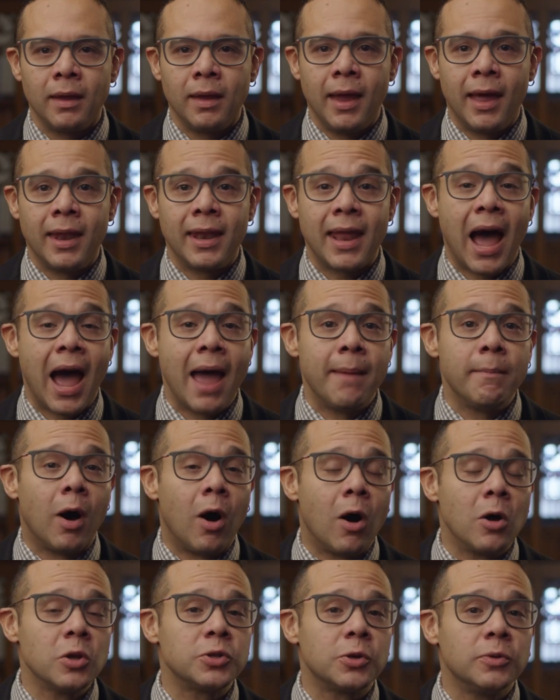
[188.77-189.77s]
And I'm
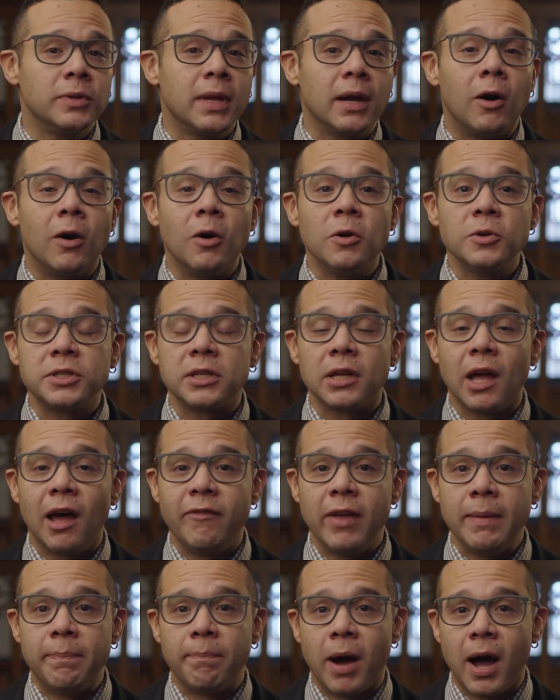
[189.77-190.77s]
also the host
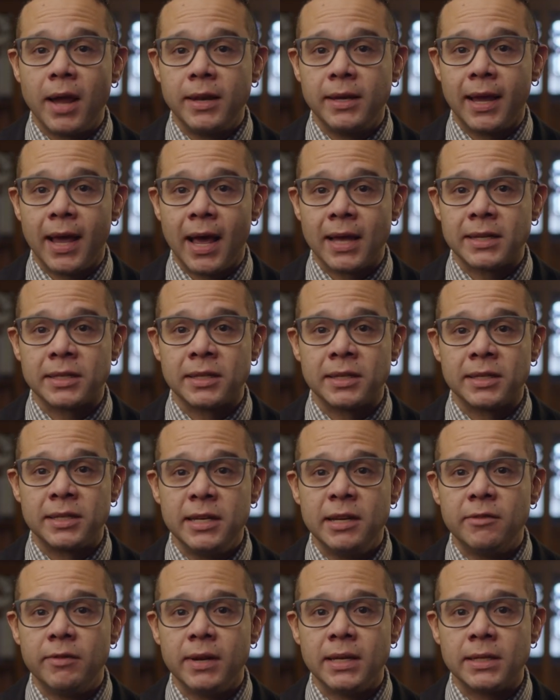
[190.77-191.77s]
of a podcast
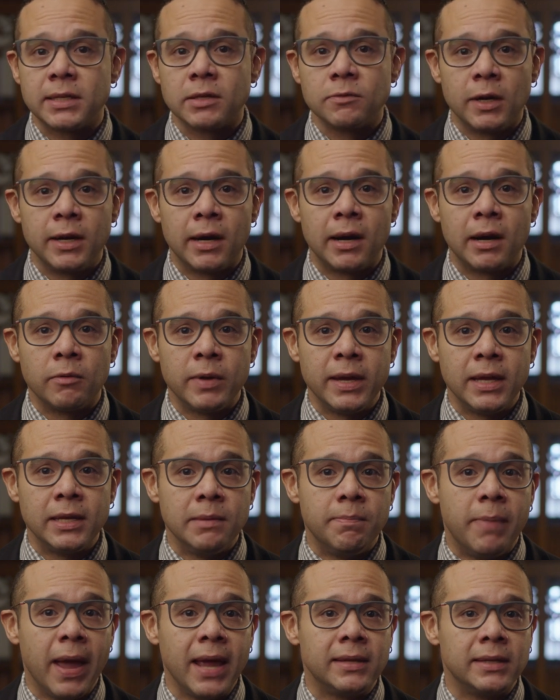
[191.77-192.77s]
series where we
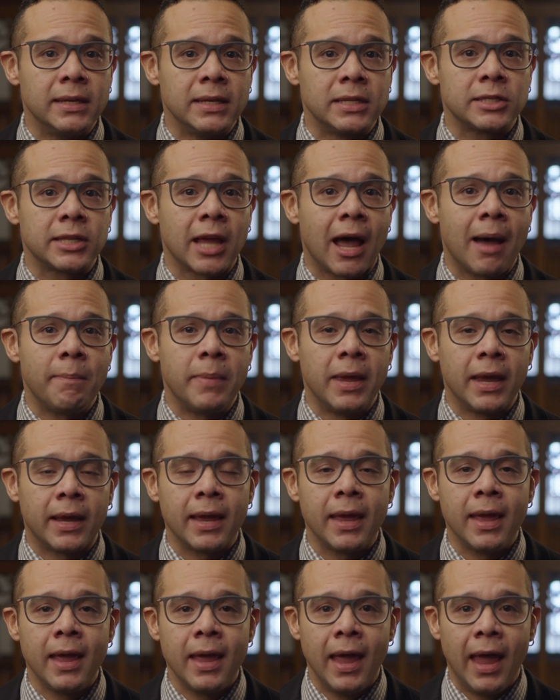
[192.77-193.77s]
debate this
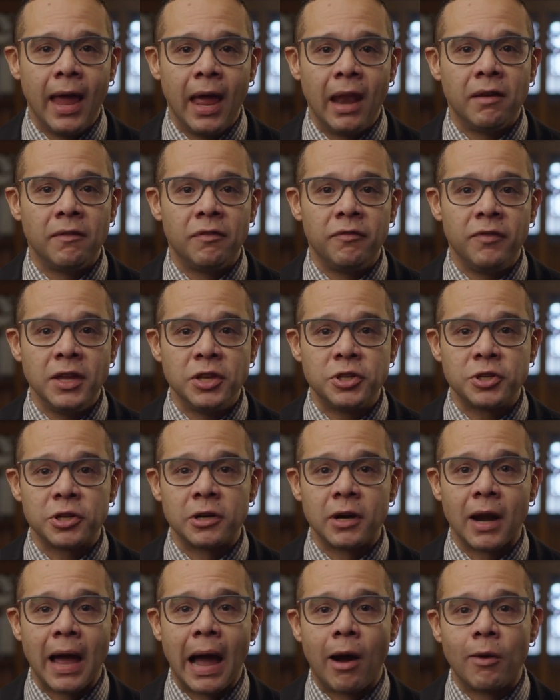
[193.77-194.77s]
topic and
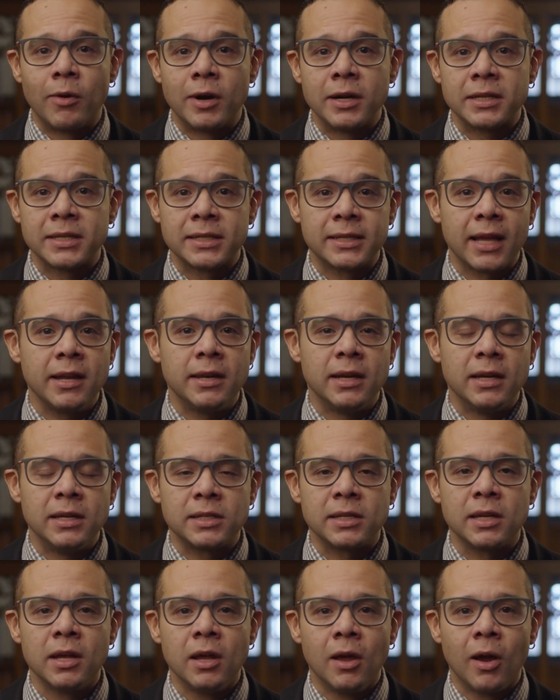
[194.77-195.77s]
feature our
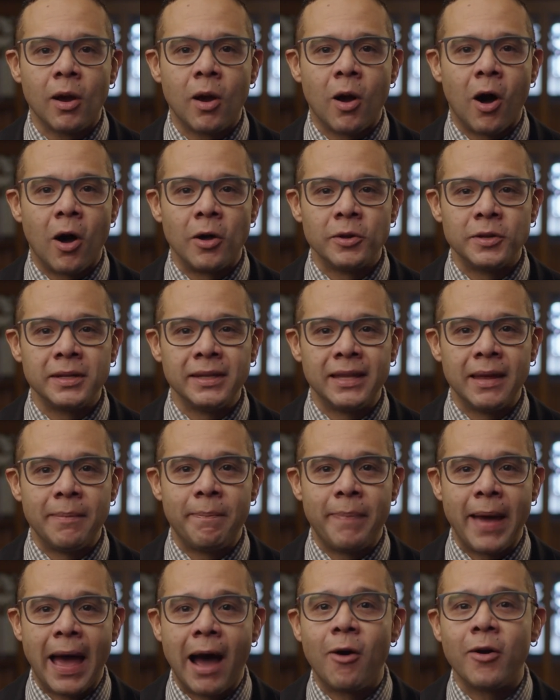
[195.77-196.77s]
studies called the
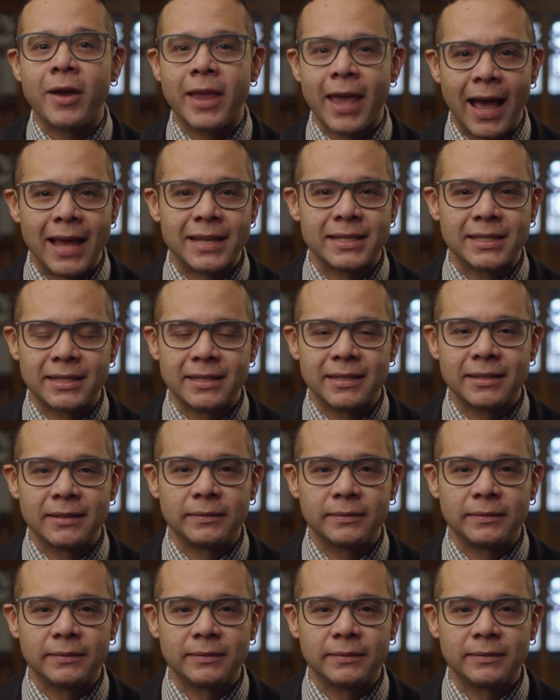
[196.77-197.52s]
Powcast.